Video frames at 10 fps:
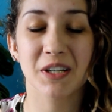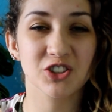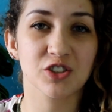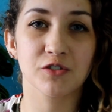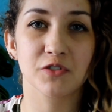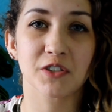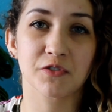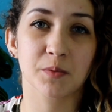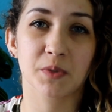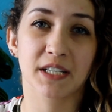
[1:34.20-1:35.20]
bunch of
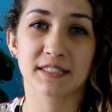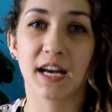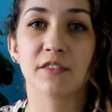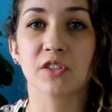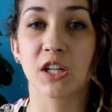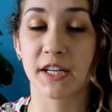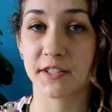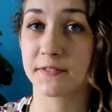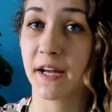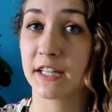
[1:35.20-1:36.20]
different brands have
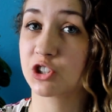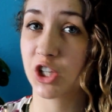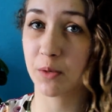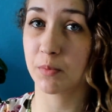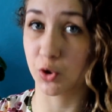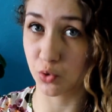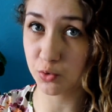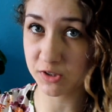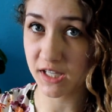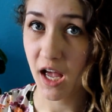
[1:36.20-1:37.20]
clarifying
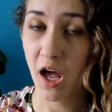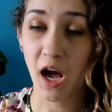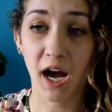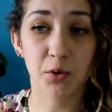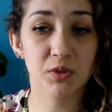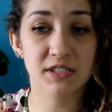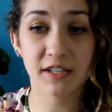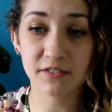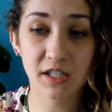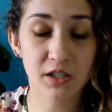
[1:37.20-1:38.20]
shampoos. I would
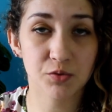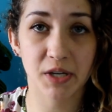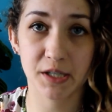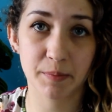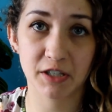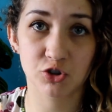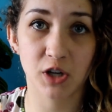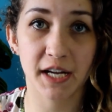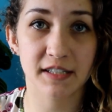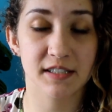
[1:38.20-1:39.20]
definitely recommend
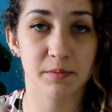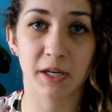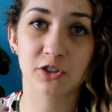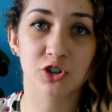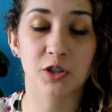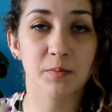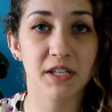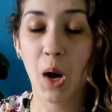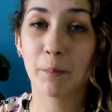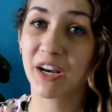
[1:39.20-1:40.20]
trying the
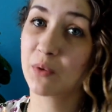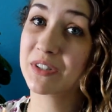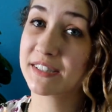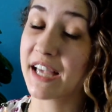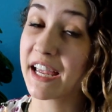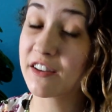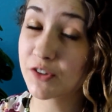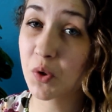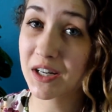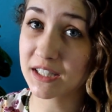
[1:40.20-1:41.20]
spectrum, but I will say,
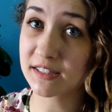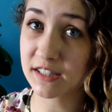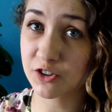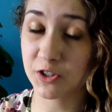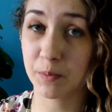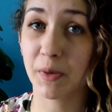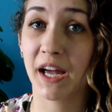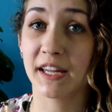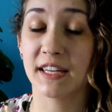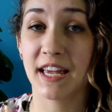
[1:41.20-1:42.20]
if you are considering
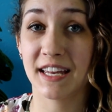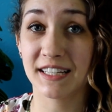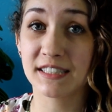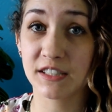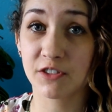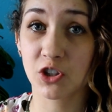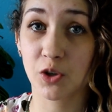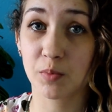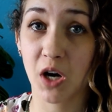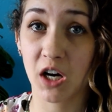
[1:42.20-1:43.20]
buying any Diva
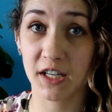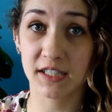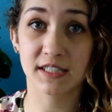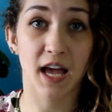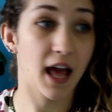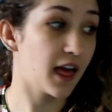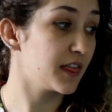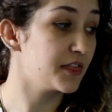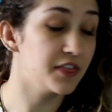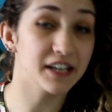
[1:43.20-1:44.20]
Curl product,
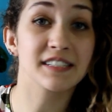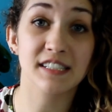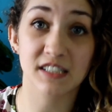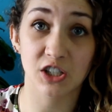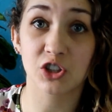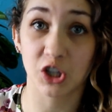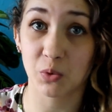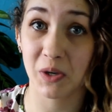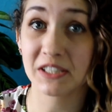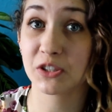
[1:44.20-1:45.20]
this is a
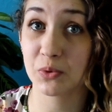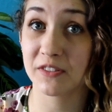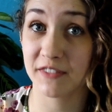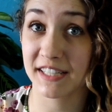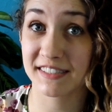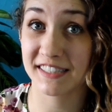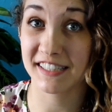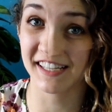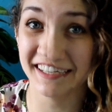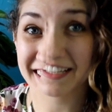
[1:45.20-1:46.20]
good one to invest in.